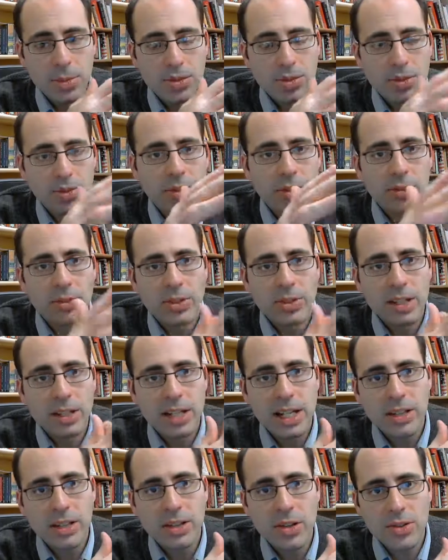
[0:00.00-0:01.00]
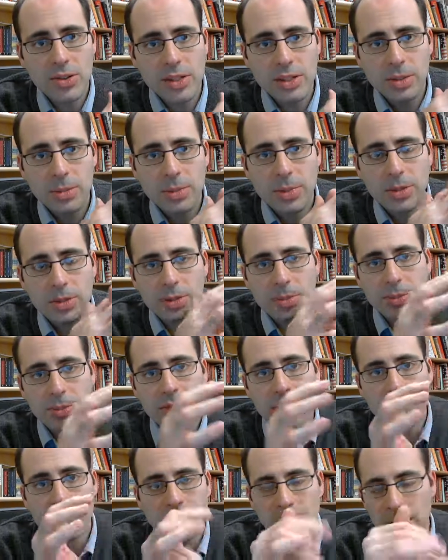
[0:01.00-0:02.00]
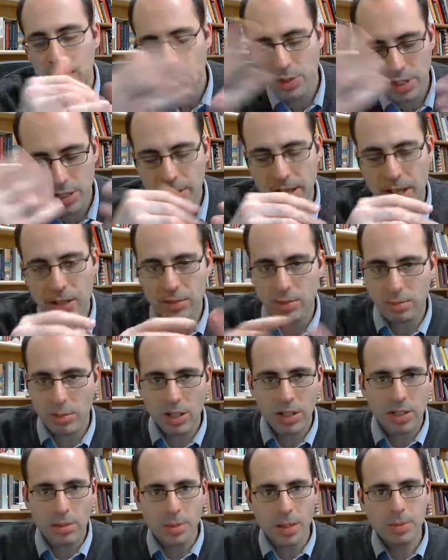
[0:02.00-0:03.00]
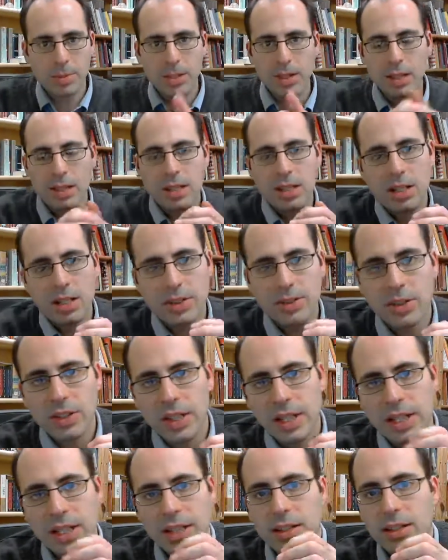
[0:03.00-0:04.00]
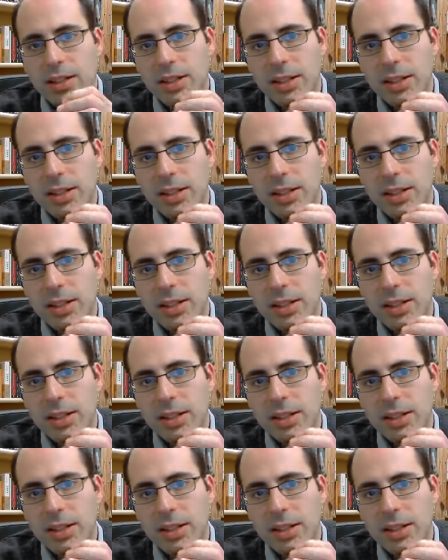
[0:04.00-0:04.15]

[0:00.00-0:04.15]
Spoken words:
You should feel free to take notes on the poems, or like print them out and mark them up if you like,